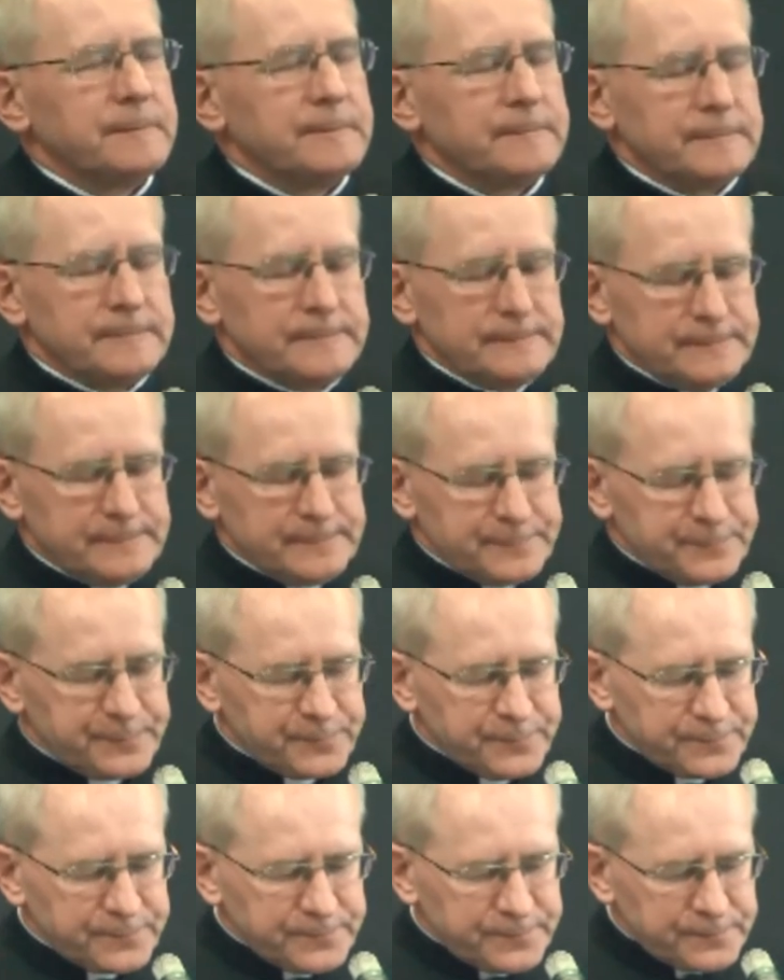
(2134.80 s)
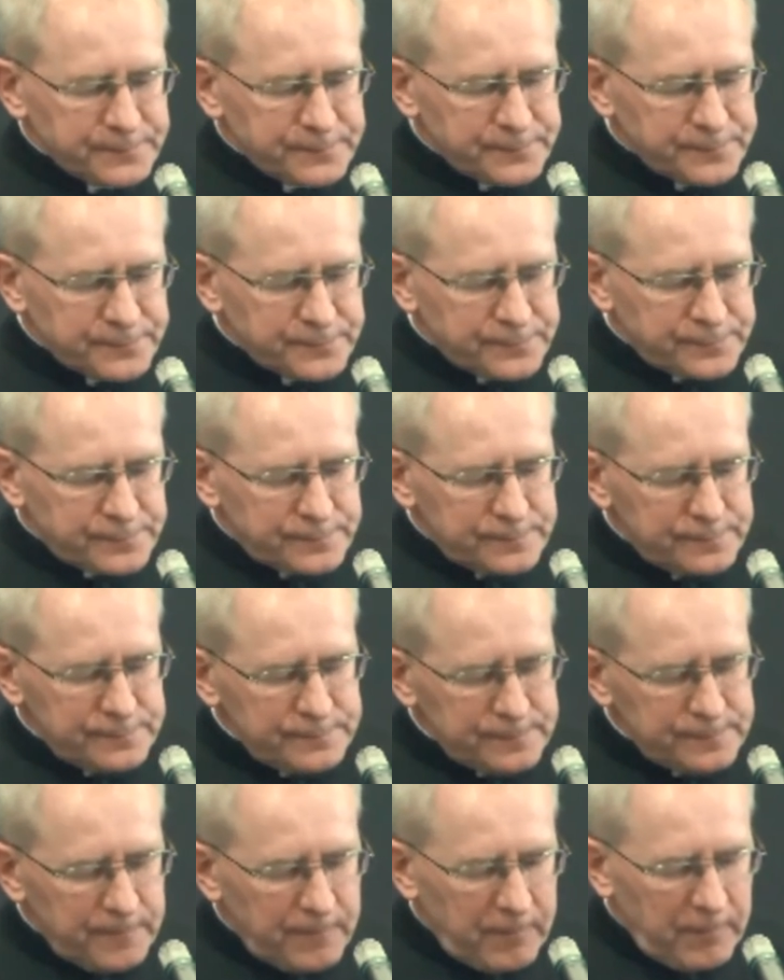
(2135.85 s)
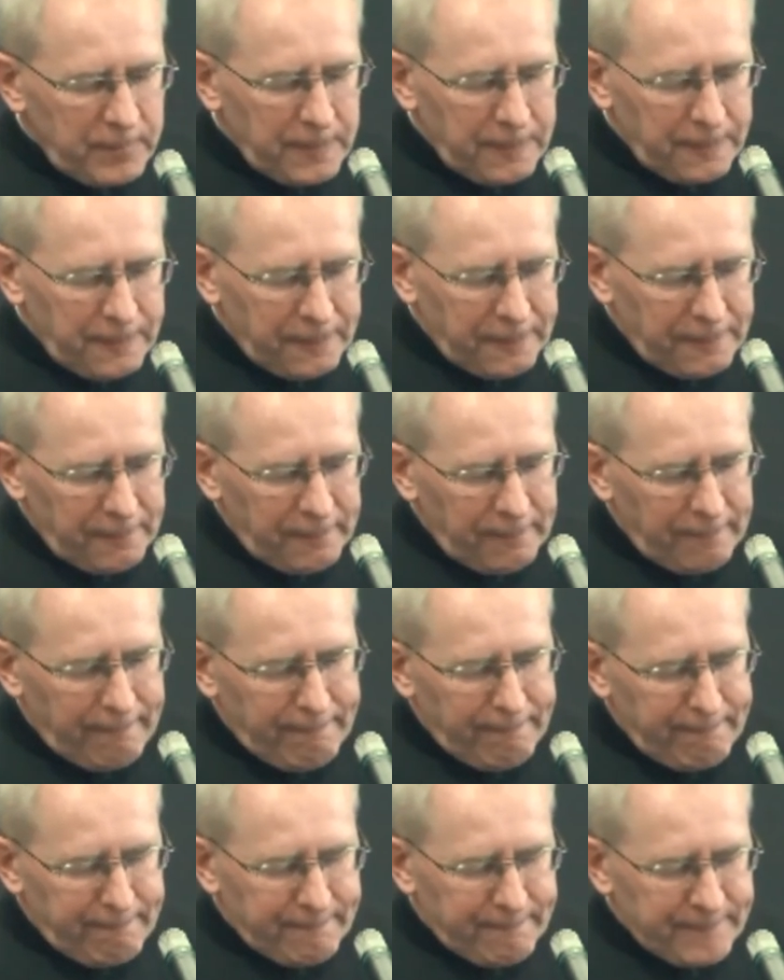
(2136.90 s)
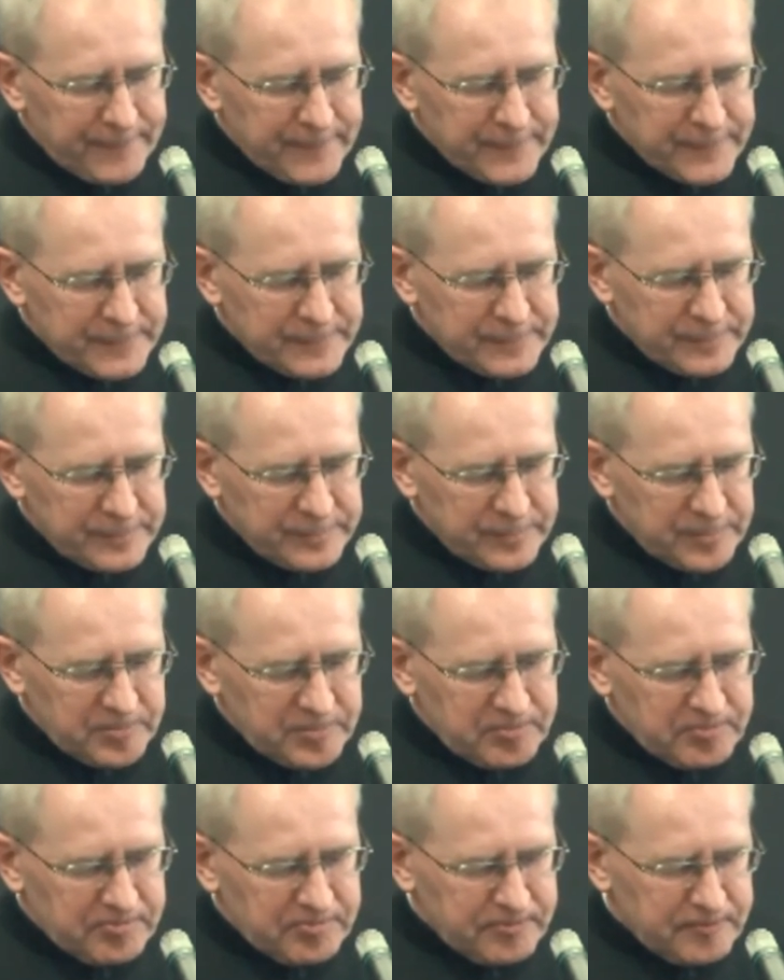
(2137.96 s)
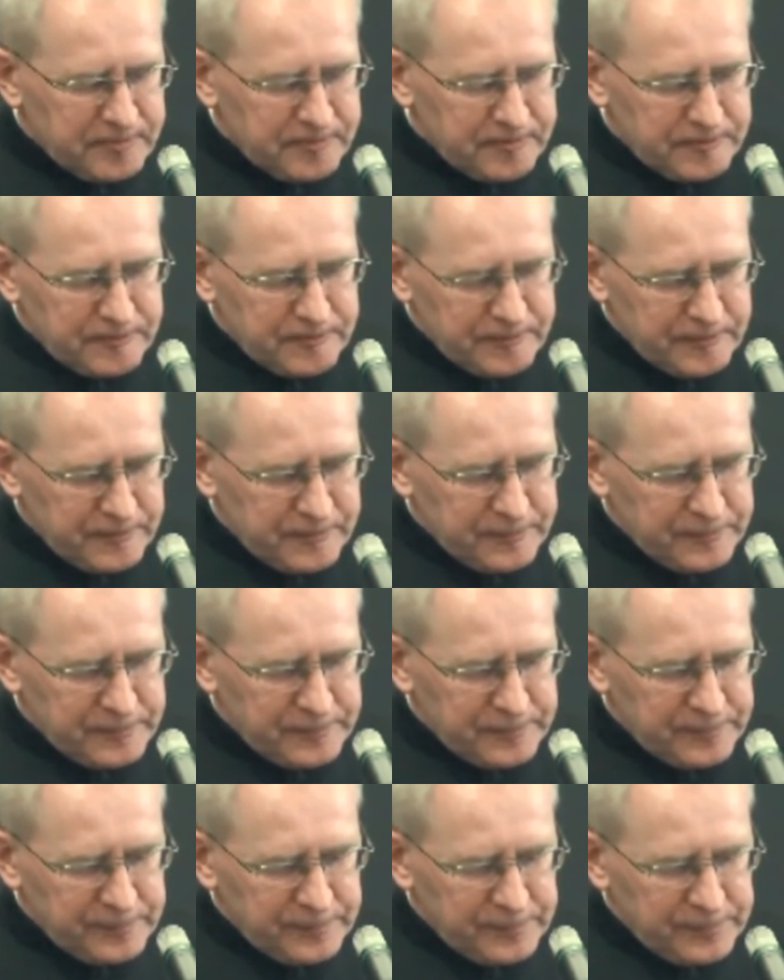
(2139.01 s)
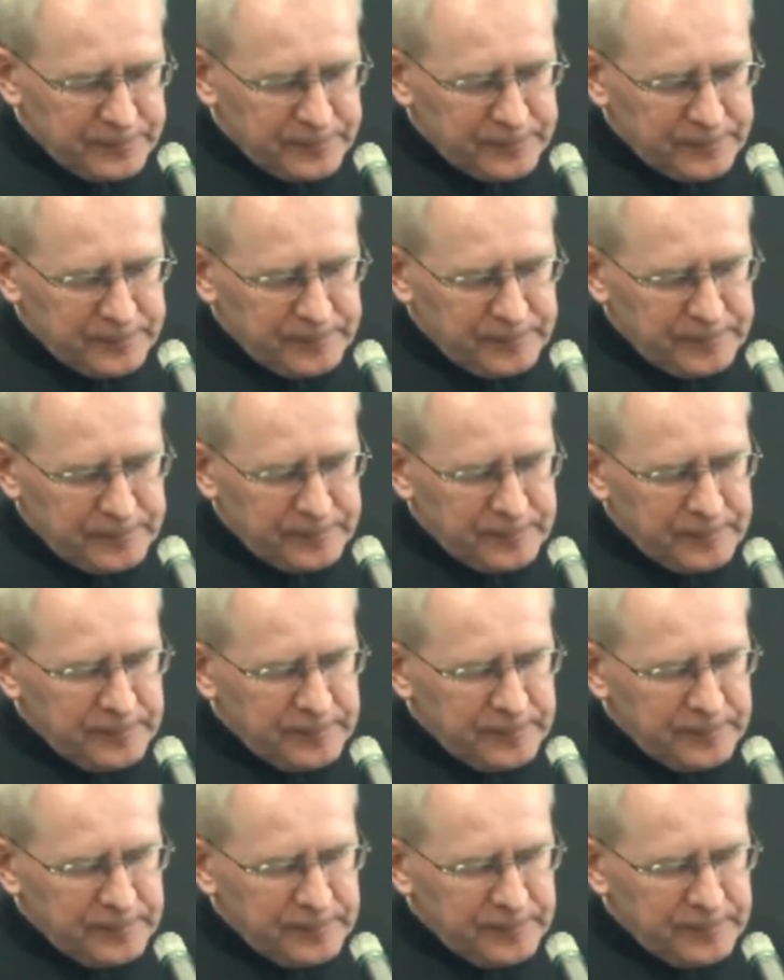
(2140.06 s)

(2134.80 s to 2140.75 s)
Nobody speaks.